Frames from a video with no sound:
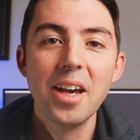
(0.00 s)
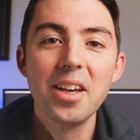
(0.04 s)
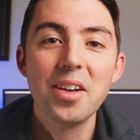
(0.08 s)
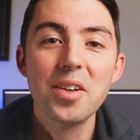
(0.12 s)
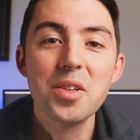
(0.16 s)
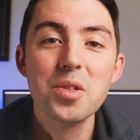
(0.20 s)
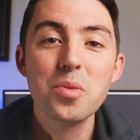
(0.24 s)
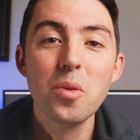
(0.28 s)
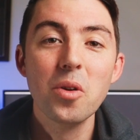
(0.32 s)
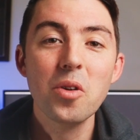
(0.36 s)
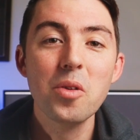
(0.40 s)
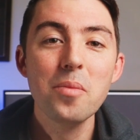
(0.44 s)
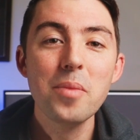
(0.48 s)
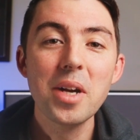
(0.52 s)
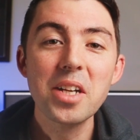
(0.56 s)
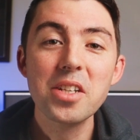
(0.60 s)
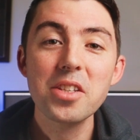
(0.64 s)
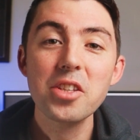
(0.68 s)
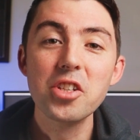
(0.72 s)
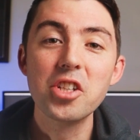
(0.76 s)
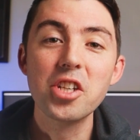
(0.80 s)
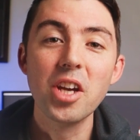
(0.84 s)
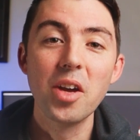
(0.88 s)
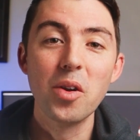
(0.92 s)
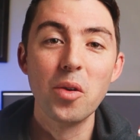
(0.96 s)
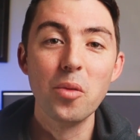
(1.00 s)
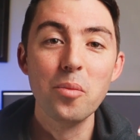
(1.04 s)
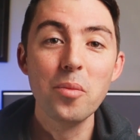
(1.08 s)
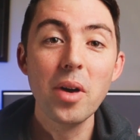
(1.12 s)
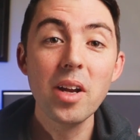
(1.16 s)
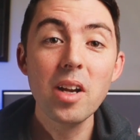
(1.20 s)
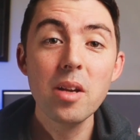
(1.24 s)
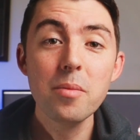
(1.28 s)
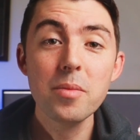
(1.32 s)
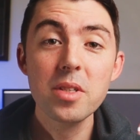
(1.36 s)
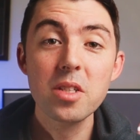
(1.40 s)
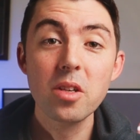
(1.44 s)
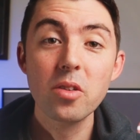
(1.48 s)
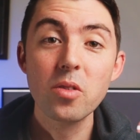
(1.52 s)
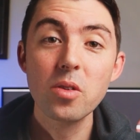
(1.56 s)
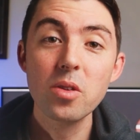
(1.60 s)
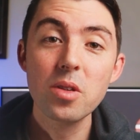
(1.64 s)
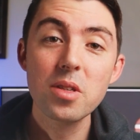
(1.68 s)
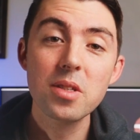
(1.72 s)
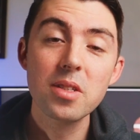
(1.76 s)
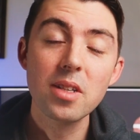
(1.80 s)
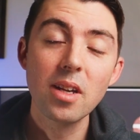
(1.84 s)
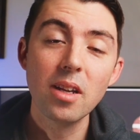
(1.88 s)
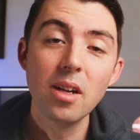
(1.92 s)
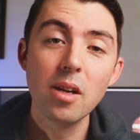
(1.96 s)
Hey guys, welcome back to the channel. My name is
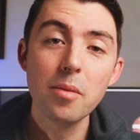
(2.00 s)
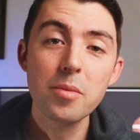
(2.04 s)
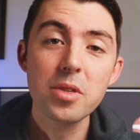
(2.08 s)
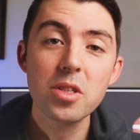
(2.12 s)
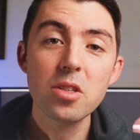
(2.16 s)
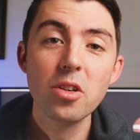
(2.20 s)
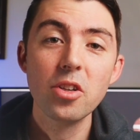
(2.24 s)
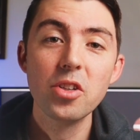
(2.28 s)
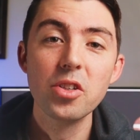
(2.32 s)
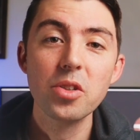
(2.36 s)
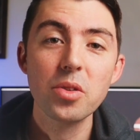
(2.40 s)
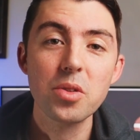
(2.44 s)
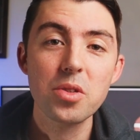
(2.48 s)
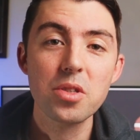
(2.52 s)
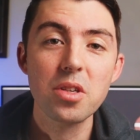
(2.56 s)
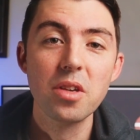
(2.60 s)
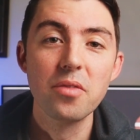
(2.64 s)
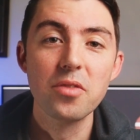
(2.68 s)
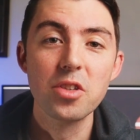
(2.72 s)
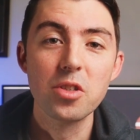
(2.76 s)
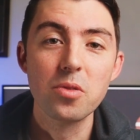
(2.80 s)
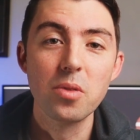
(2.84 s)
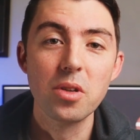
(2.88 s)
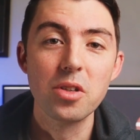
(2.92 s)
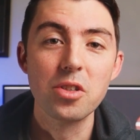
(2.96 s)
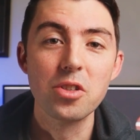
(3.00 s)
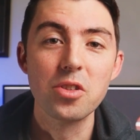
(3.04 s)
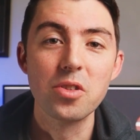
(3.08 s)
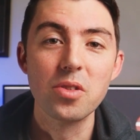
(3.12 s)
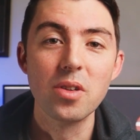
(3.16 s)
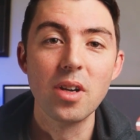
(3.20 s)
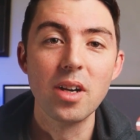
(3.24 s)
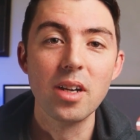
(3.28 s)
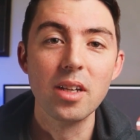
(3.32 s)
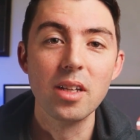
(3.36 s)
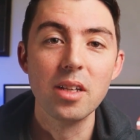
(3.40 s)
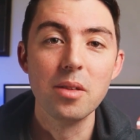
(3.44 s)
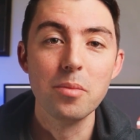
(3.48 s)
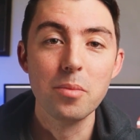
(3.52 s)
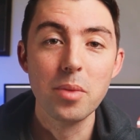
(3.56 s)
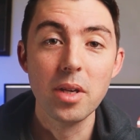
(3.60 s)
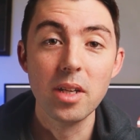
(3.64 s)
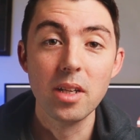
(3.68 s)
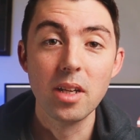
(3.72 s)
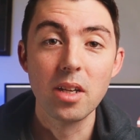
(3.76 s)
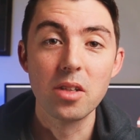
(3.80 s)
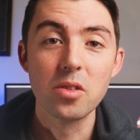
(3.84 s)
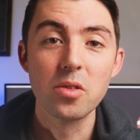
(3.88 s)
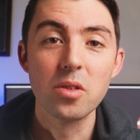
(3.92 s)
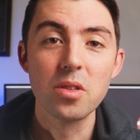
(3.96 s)
Chris and I'm a surgical service registrar in
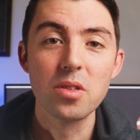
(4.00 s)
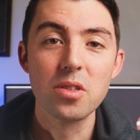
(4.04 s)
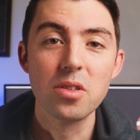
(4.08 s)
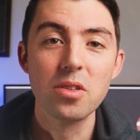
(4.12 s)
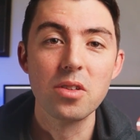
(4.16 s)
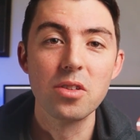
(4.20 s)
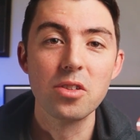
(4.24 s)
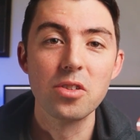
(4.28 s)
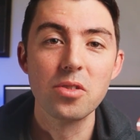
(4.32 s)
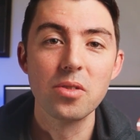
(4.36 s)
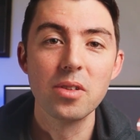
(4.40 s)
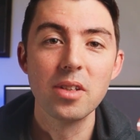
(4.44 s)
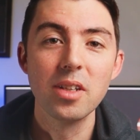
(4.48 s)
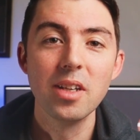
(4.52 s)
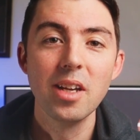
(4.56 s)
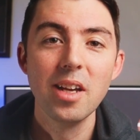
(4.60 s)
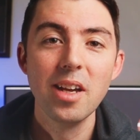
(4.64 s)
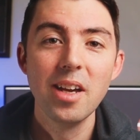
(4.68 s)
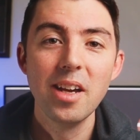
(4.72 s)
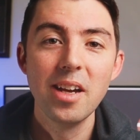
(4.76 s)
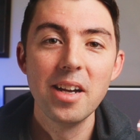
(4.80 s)
paediatric surgery.